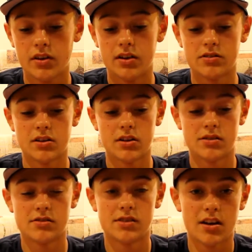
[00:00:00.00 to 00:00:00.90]
is going to
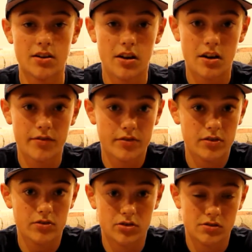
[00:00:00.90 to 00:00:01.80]
send off
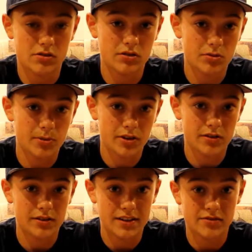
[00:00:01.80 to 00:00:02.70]
just a little
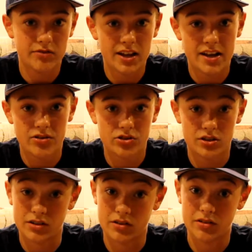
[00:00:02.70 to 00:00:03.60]
bit less flash
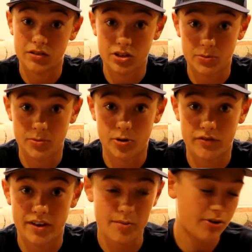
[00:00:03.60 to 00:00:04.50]
and a little bit more
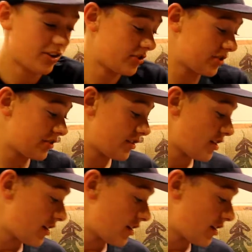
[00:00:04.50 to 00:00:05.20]
vibrations.